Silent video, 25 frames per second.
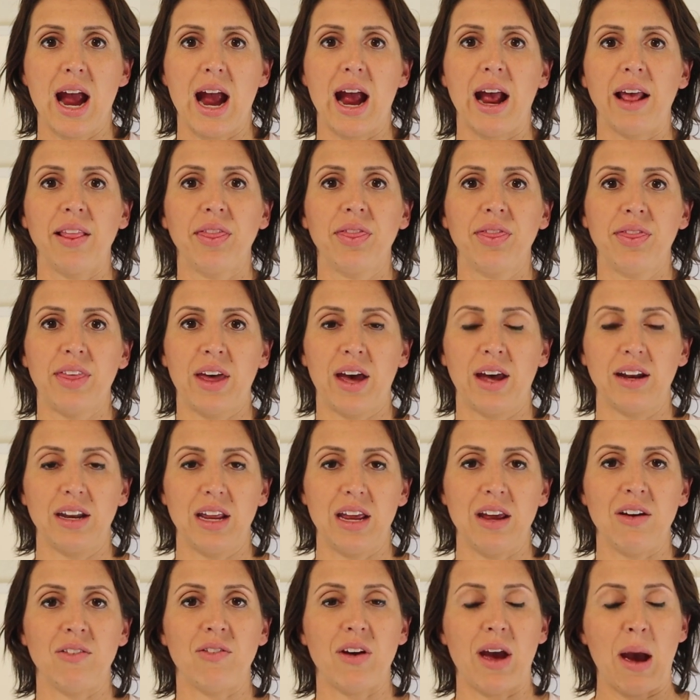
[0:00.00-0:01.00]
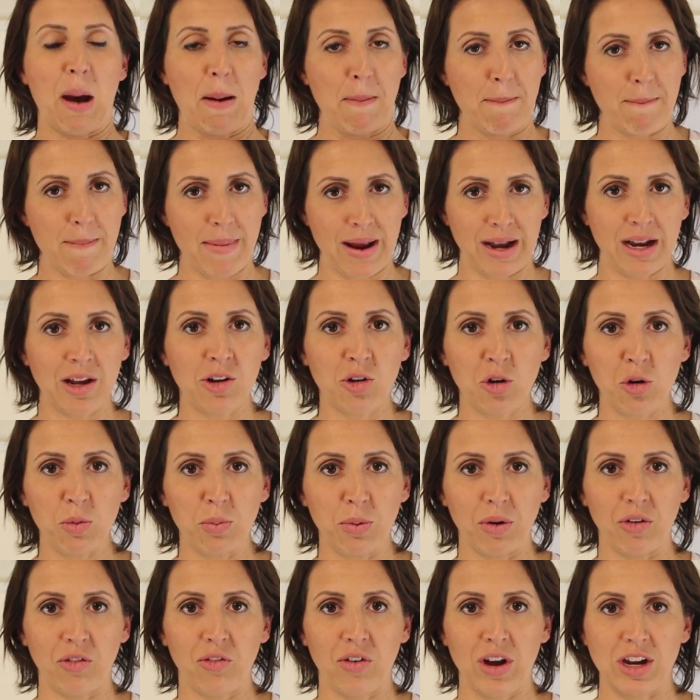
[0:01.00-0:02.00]
And that if our medical
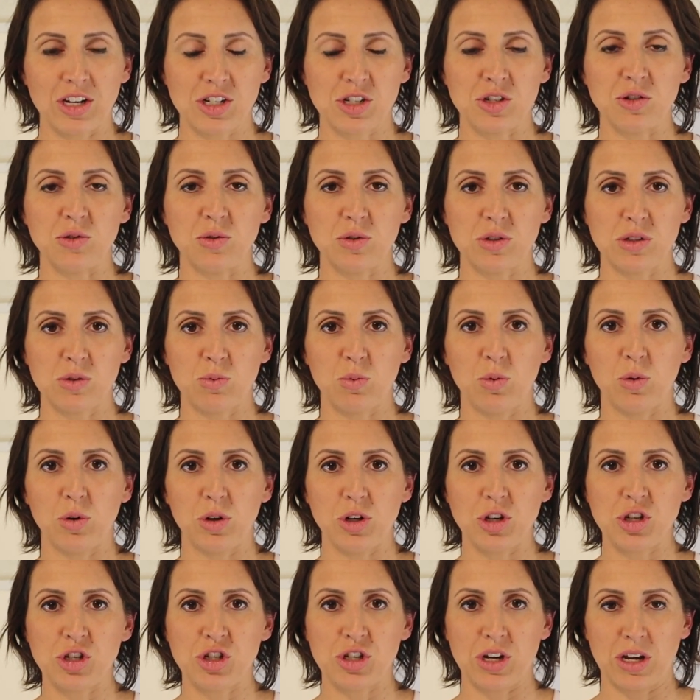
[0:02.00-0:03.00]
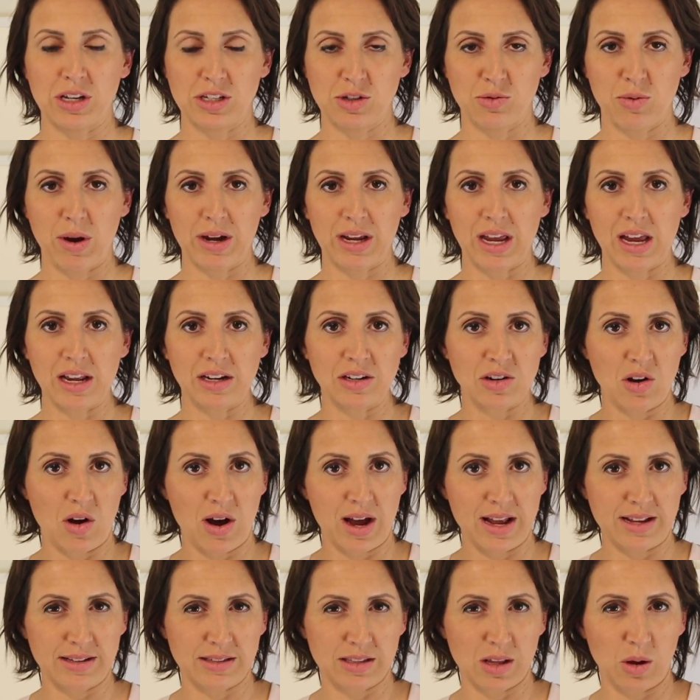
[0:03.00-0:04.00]
professionals would just
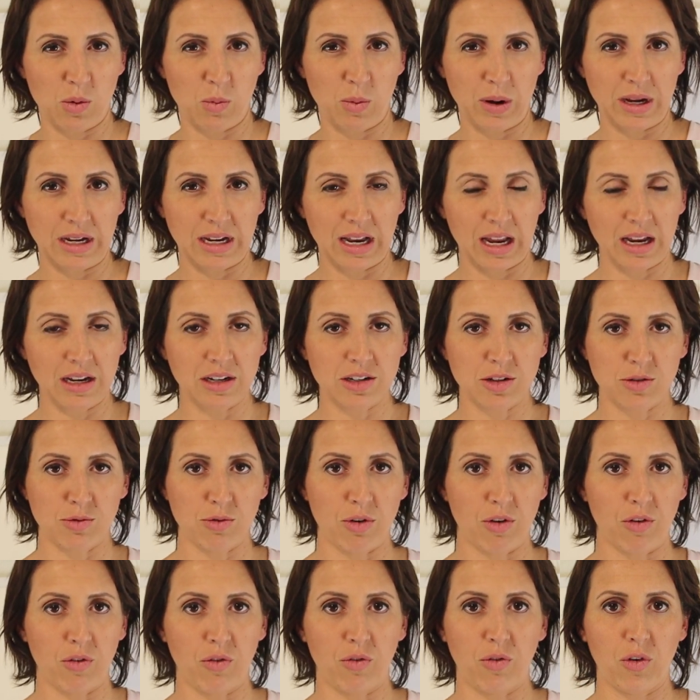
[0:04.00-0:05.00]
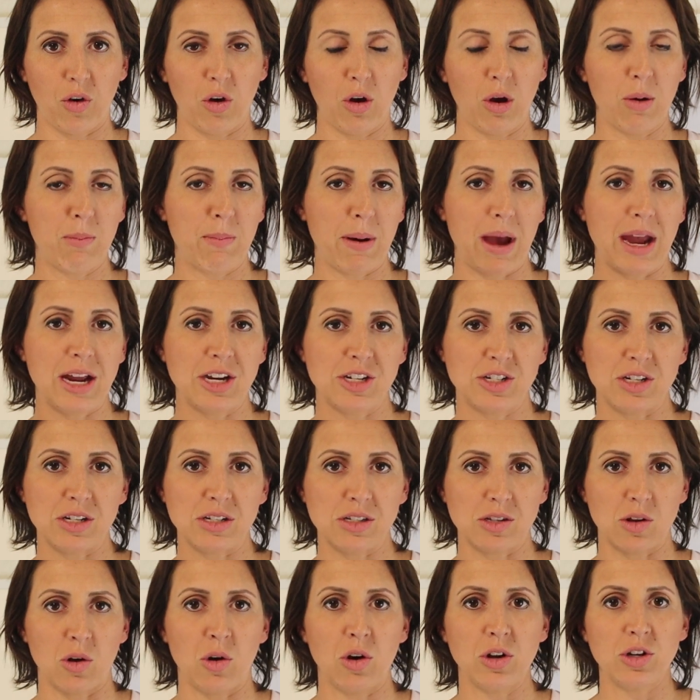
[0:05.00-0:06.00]
recognise that we need to refer
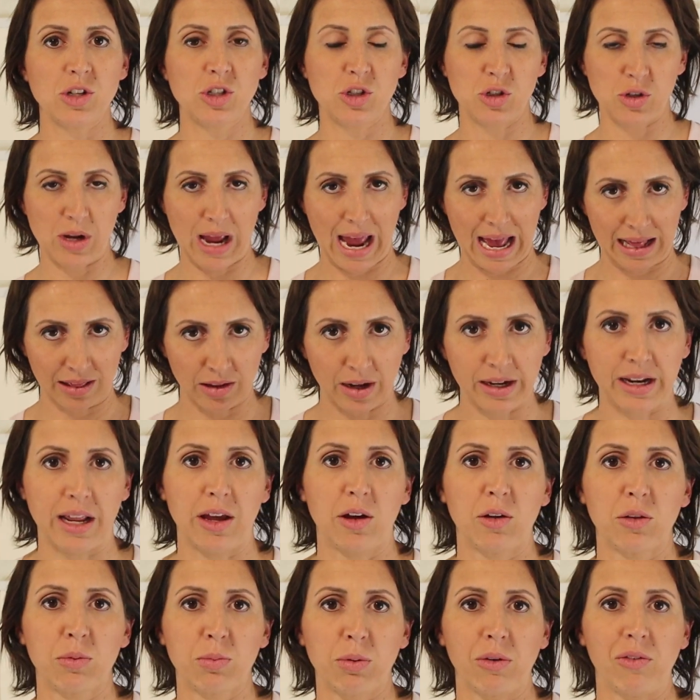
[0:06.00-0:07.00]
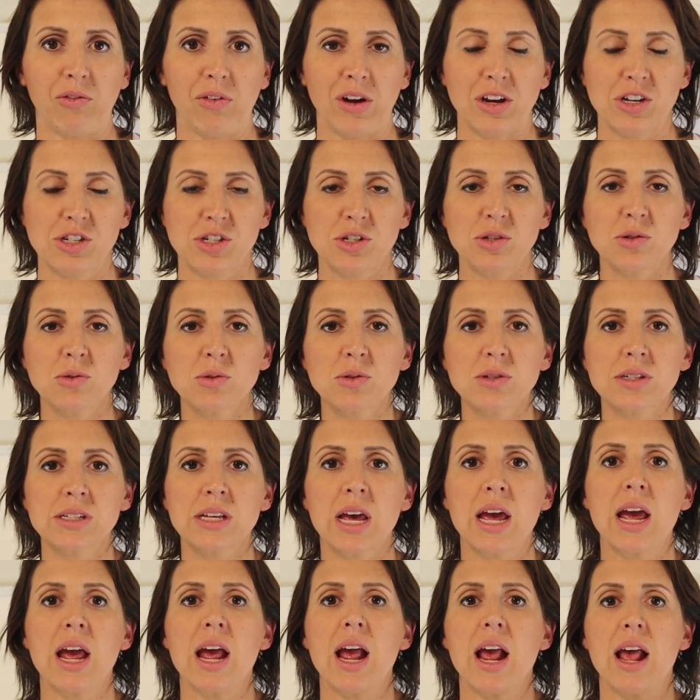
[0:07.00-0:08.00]
patients on to allied health
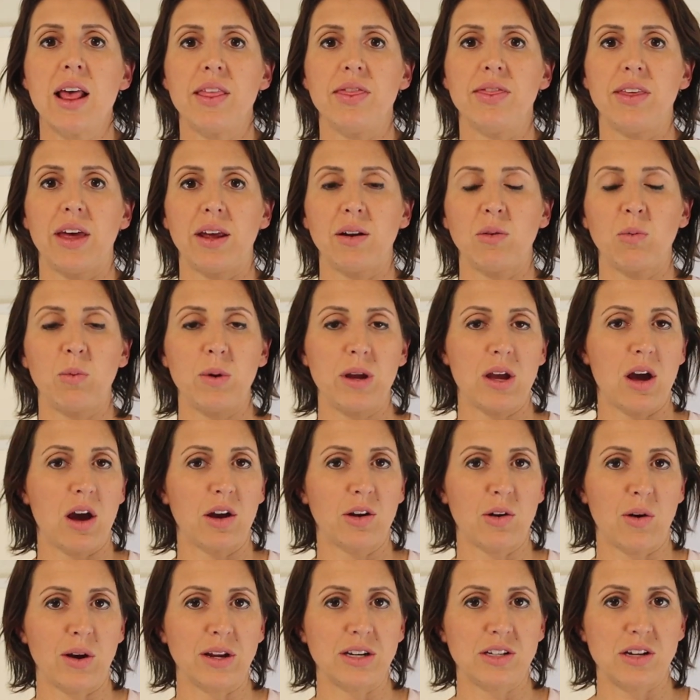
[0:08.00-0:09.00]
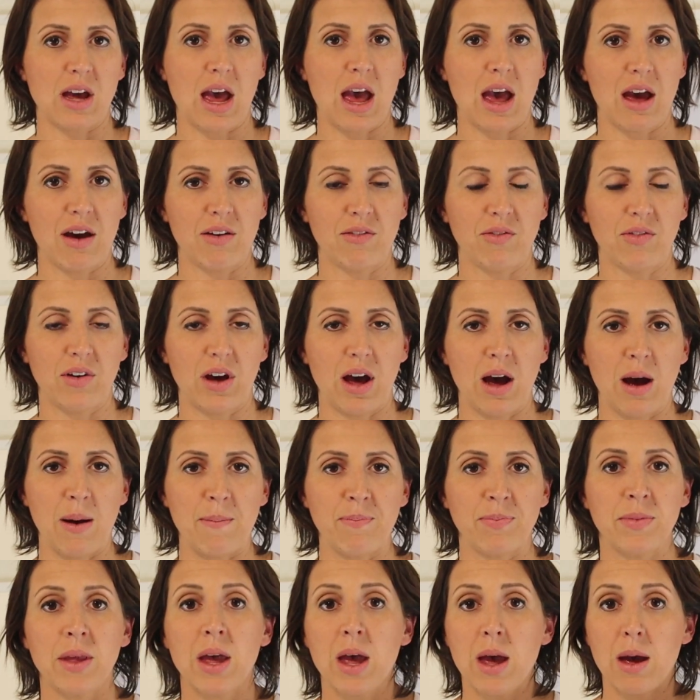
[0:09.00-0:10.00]
professionals, then we are going to
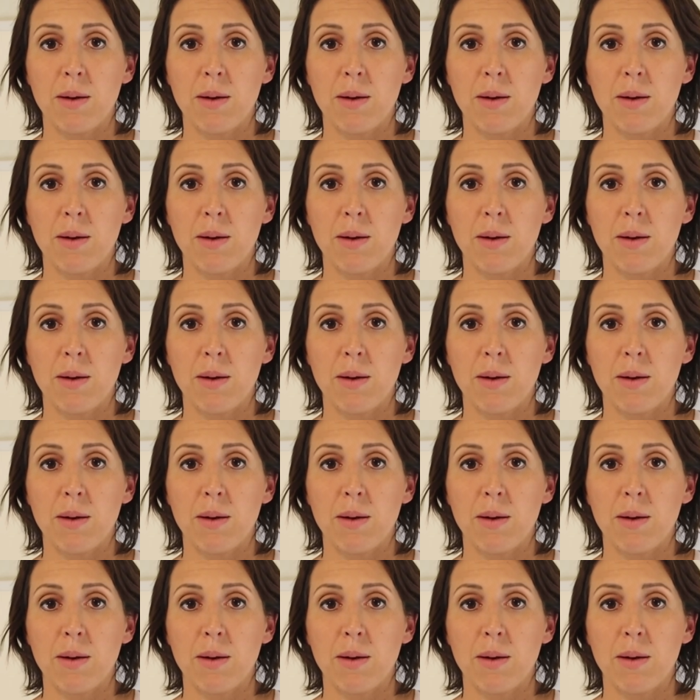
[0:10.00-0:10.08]
have